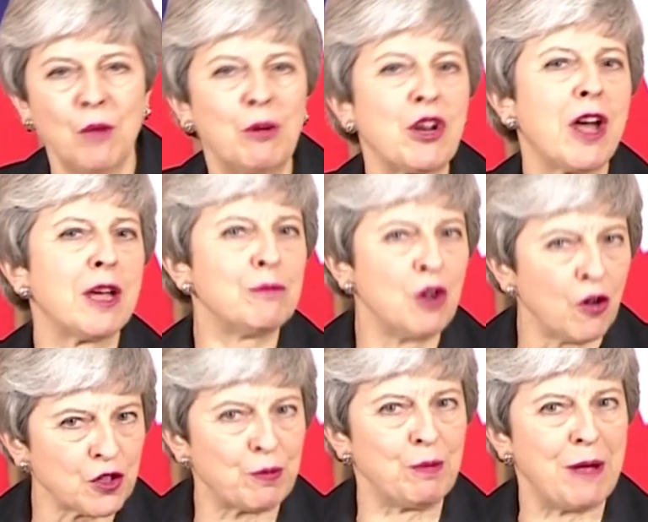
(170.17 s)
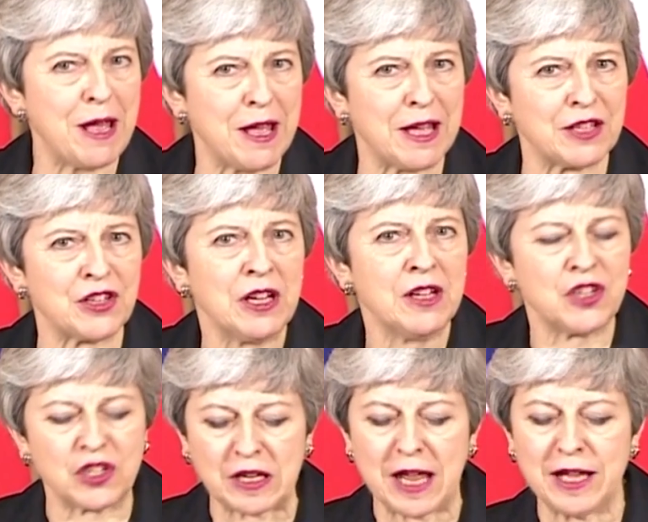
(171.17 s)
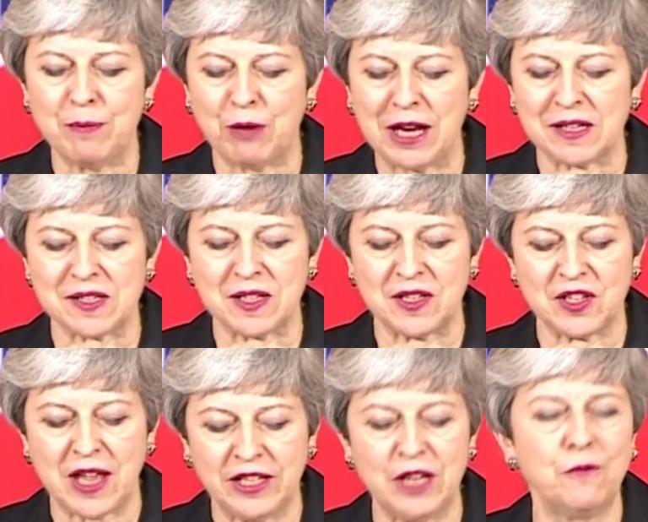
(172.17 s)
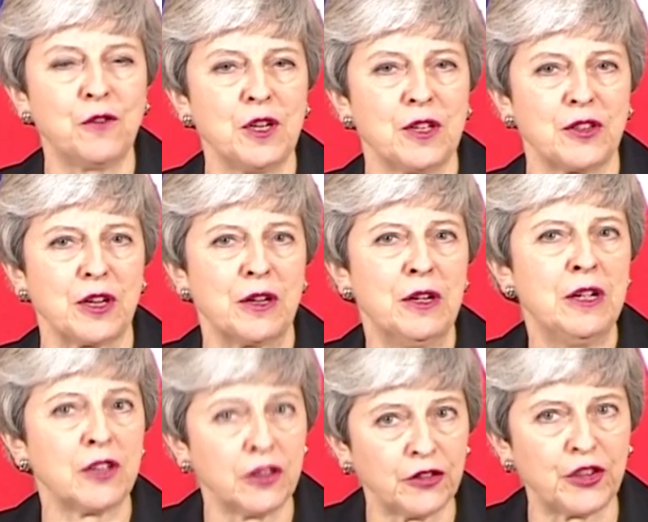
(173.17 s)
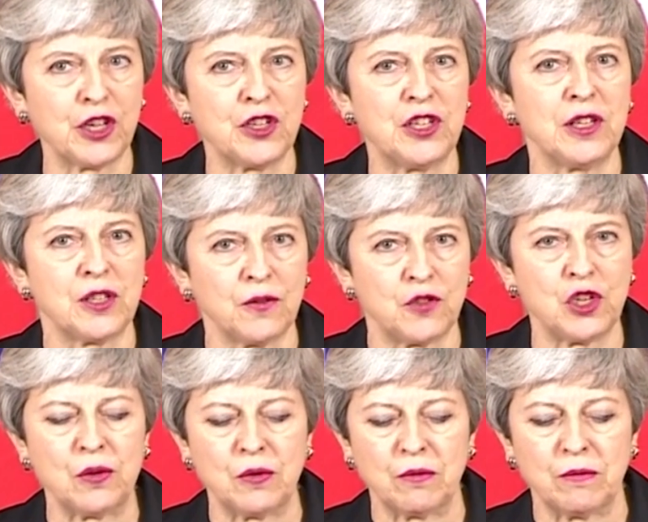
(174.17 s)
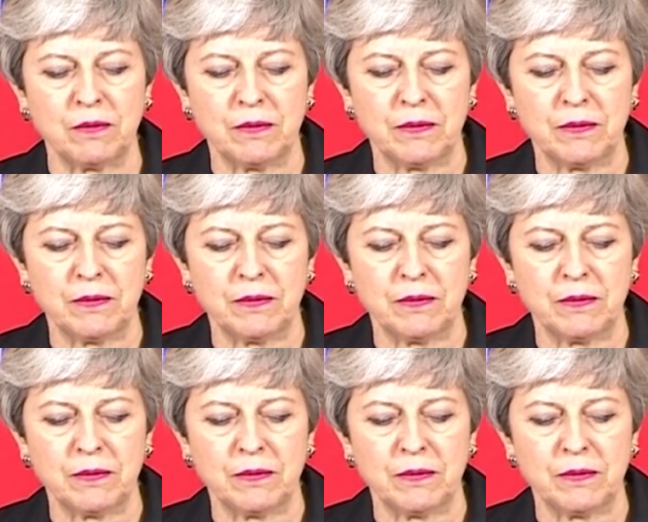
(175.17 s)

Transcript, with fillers: But I am not prepared to delay Brexit any further than the 30th of June.